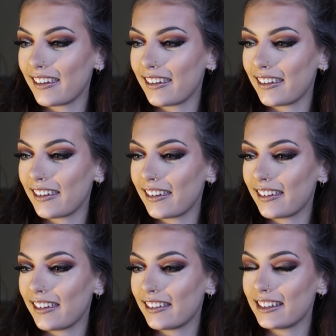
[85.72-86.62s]
What time is
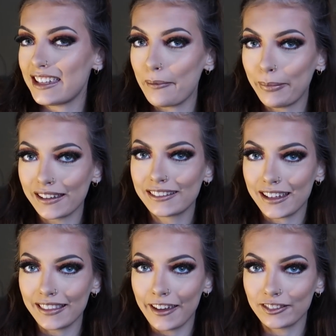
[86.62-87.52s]
it? ten past
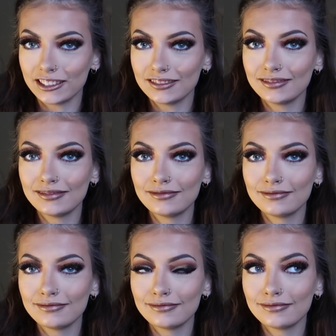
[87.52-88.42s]
eleven.
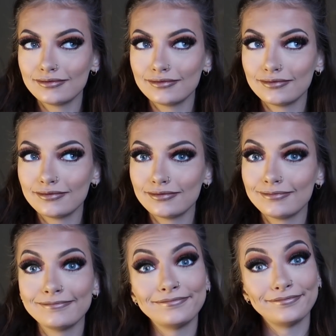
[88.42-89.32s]
Oh, right,
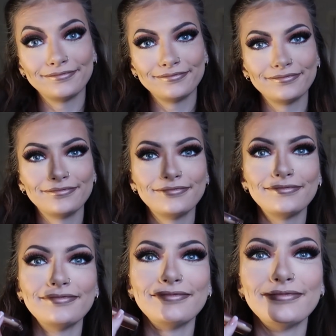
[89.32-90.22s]
well, I'm setting off now,
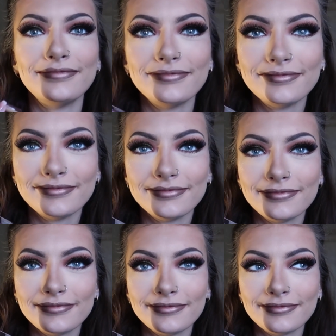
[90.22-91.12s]
but I need to go get petrol
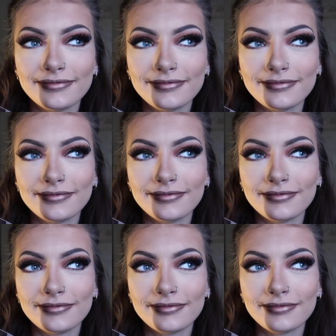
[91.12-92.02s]
at work because I've
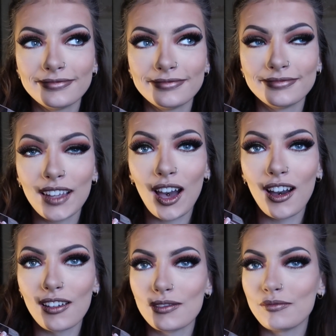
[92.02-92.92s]
kind of gotten on.
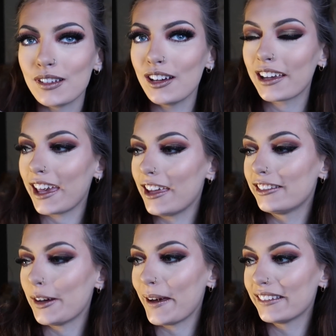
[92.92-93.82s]
Oh, okay,
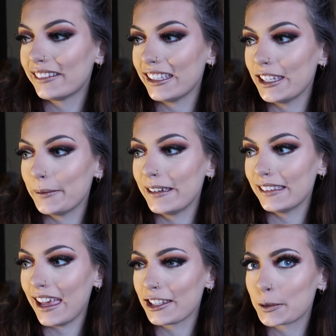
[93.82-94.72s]
so I'll see you
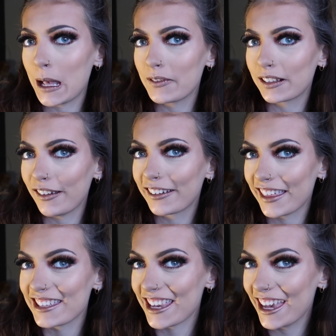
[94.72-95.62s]
at like twelve o'clock
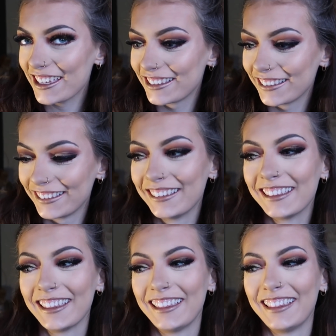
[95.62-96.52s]
then, yeah?
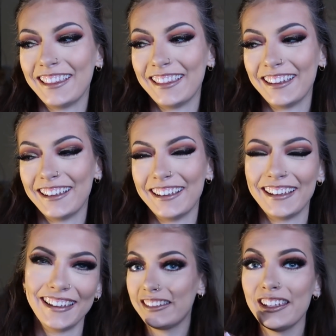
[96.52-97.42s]
No.
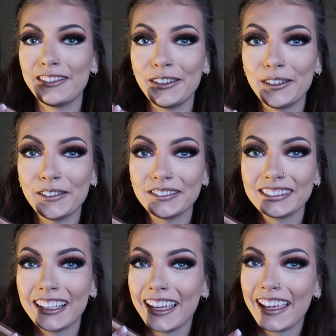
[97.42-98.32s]
See you soon.
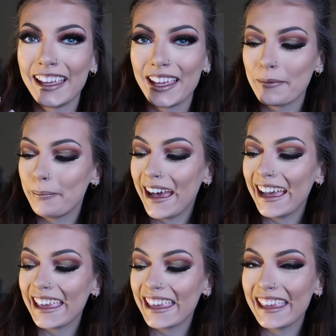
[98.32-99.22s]
Bye.
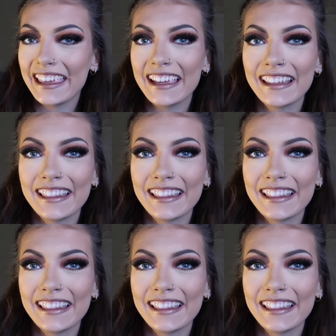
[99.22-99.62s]
Bye.